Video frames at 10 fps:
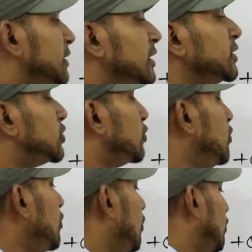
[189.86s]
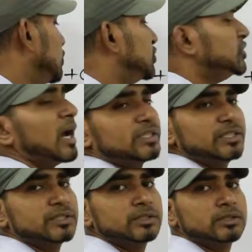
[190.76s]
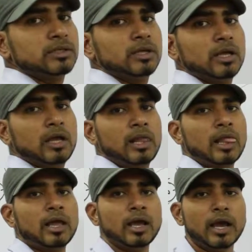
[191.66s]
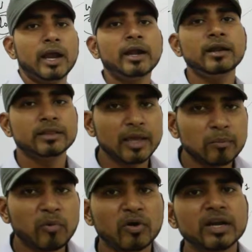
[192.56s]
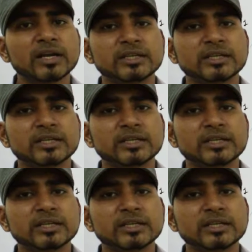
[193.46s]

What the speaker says: these two charges. And the important